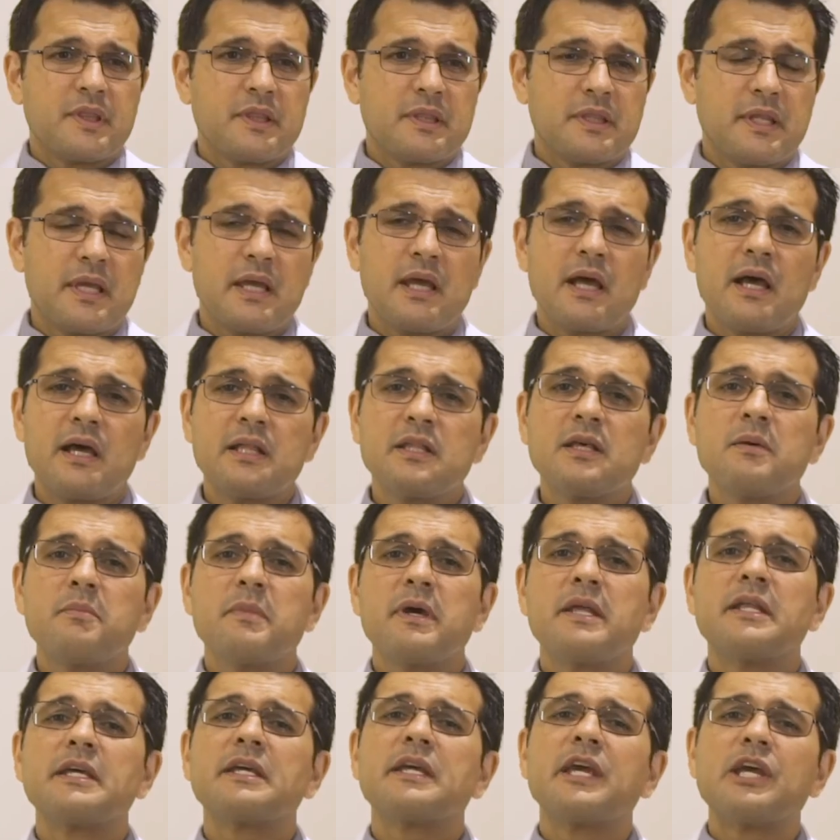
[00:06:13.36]
There are other
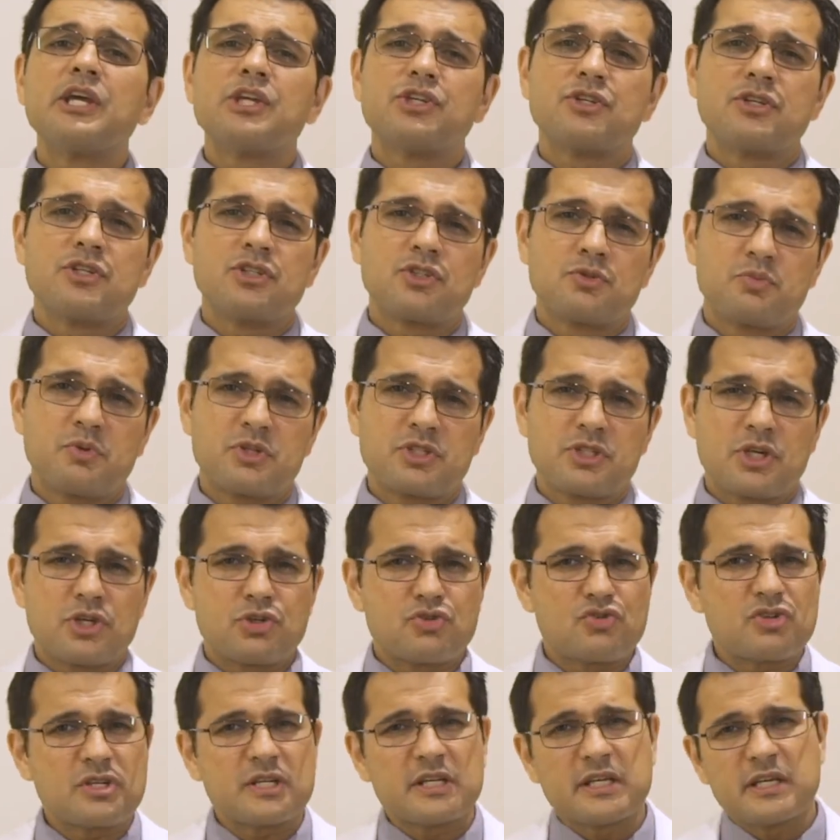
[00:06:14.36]
medications which are
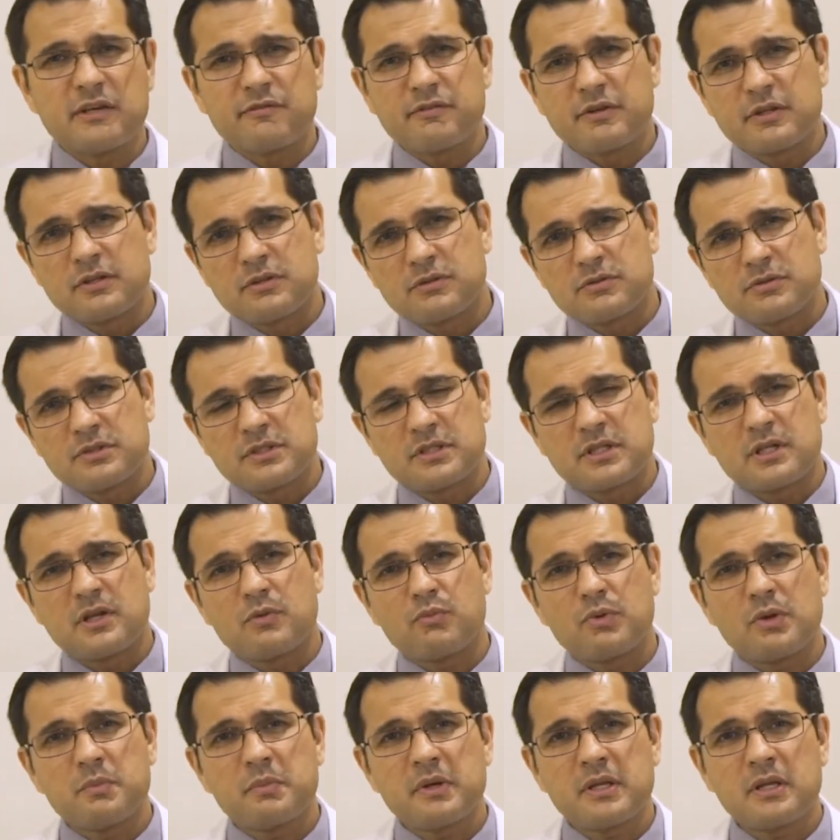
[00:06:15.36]
usually given to certain
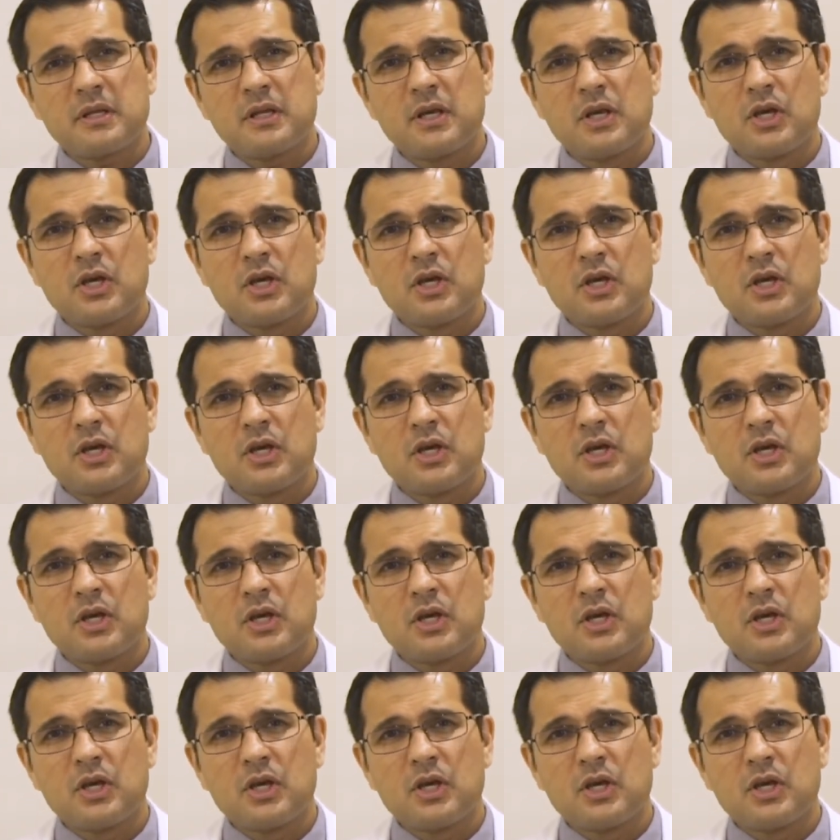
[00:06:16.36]
women,